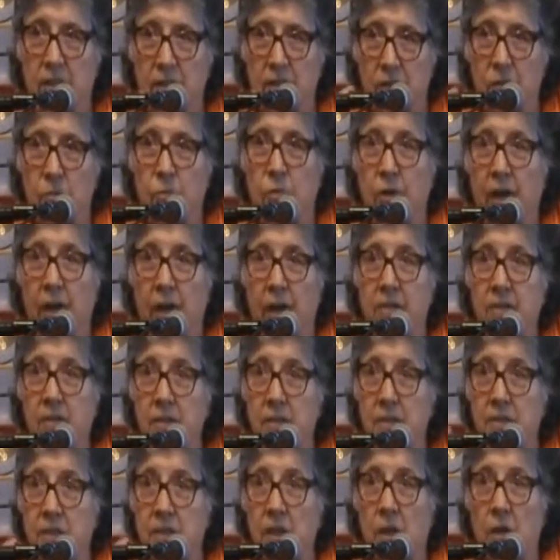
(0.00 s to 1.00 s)
The breath
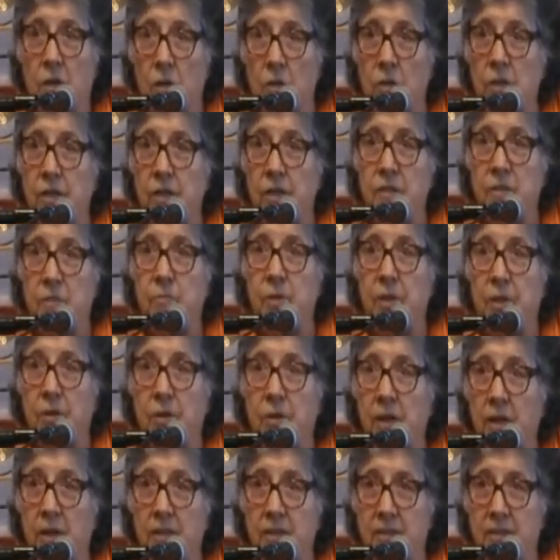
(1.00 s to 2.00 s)
is the Holy Spirit.